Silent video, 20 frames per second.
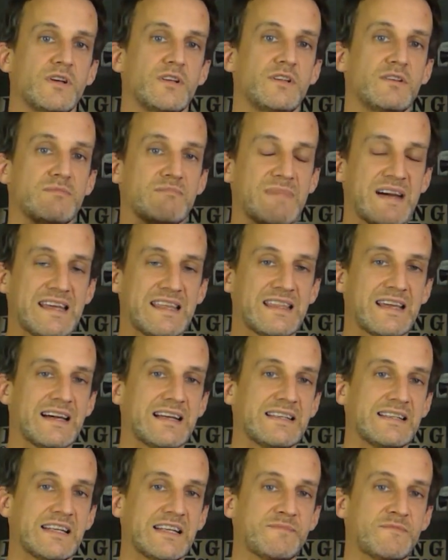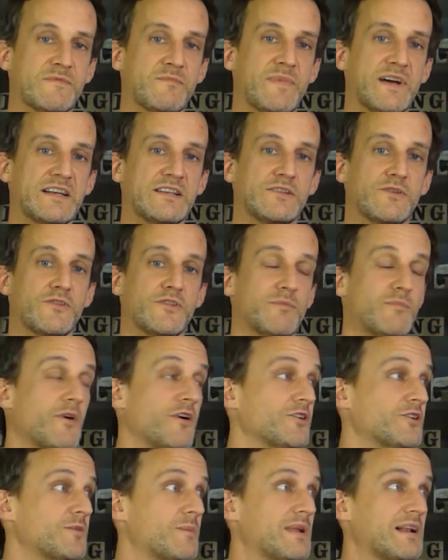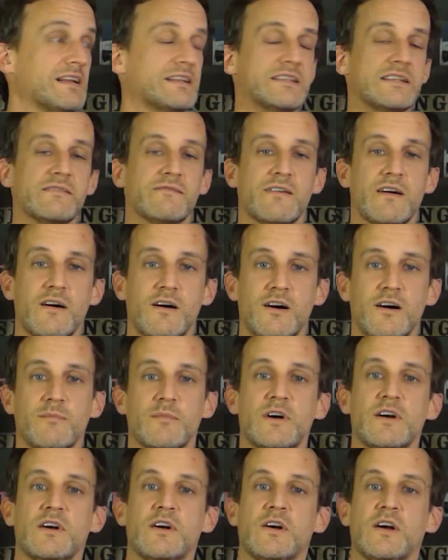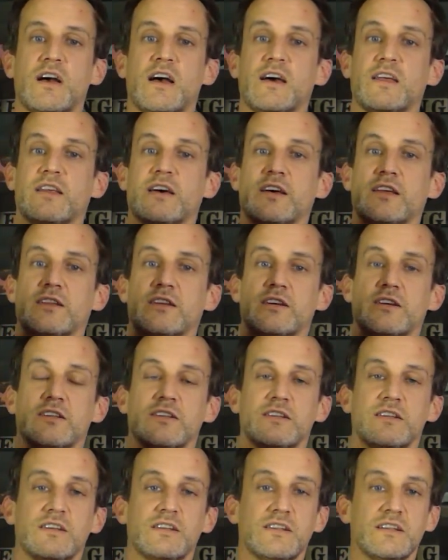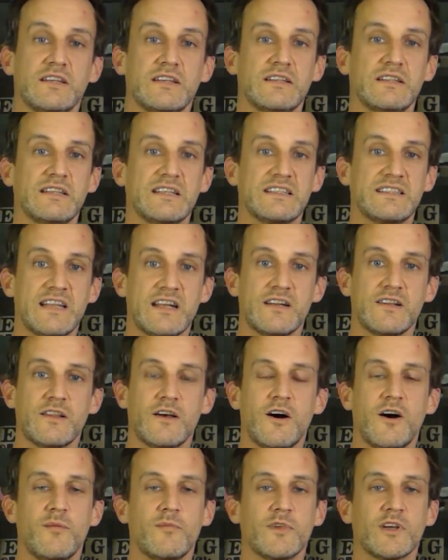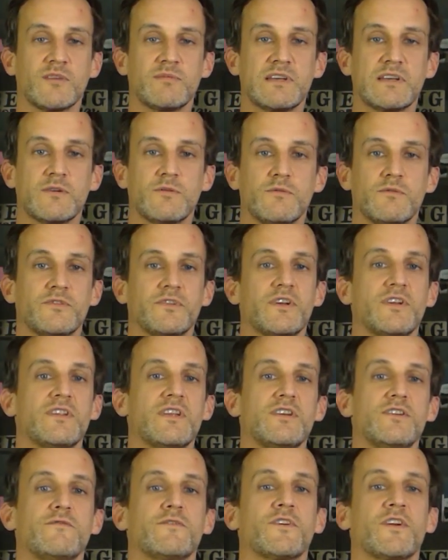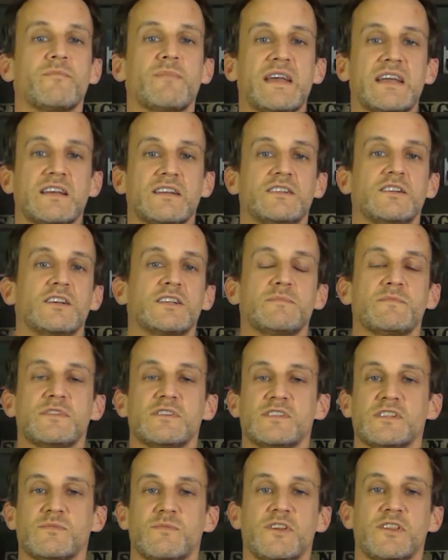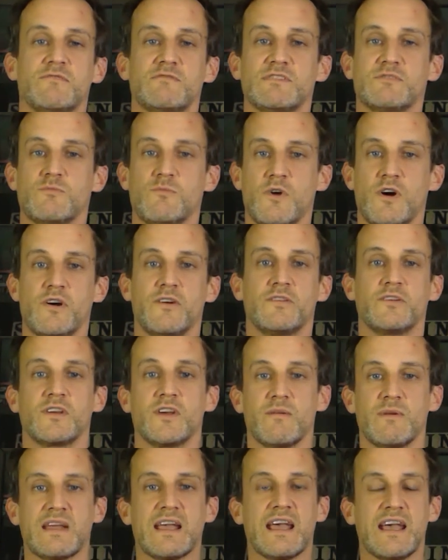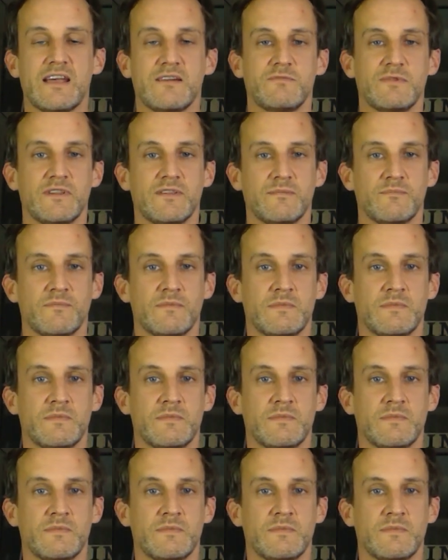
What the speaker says: you make that assessment based on the possibility of harm and the extent of the harm that could be caused, and then you've got to make a judgment as to whether it's worth going ahead with.